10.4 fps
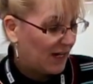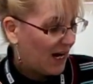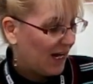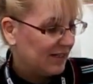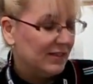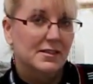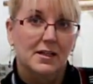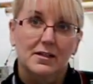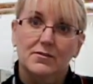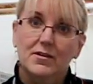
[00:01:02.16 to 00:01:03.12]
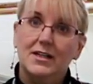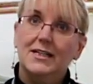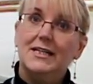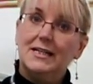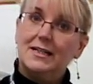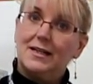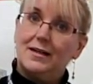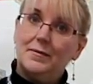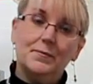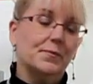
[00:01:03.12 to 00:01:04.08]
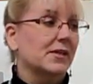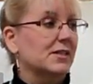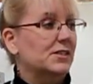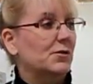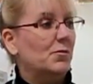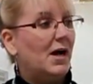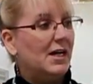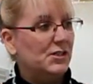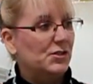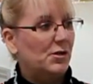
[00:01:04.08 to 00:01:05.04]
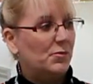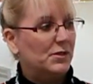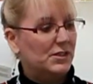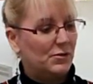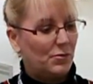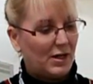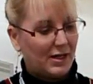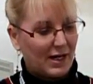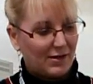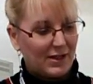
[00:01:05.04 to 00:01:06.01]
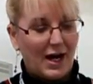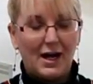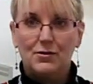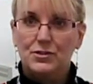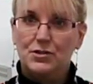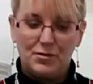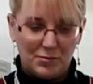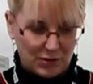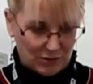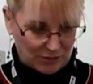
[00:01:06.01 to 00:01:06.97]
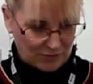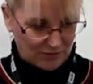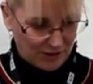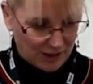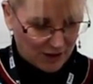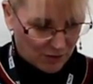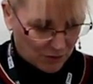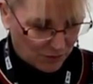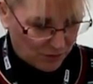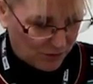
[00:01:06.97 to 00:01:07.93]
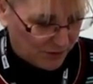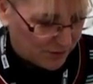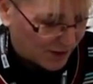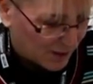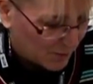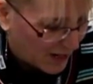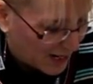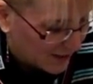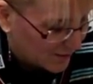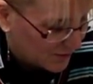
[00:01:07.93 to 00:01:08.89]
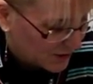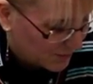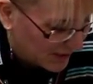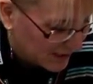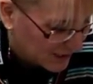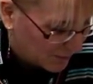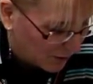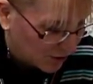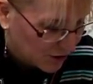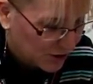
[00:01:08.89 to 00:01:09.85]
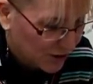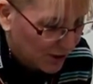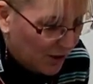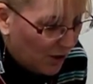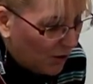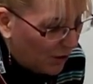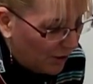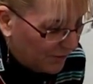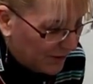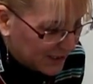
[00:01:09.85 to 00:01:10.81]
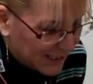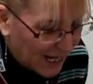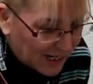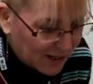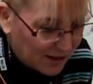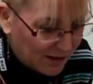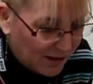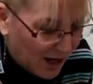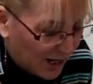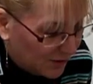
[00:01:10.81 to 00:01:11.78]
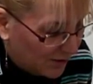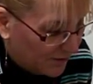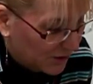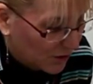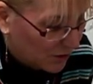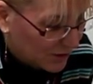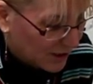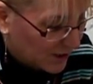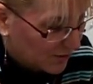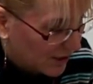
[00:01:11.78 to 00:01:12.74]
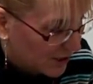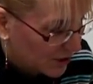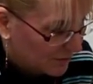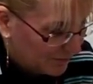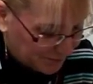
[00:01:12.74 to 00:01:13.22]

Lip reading: they hadn't done it very neatly. So my job was to work out how to remove all the red paint that had been splodged on this lacquer and on the gold decoration.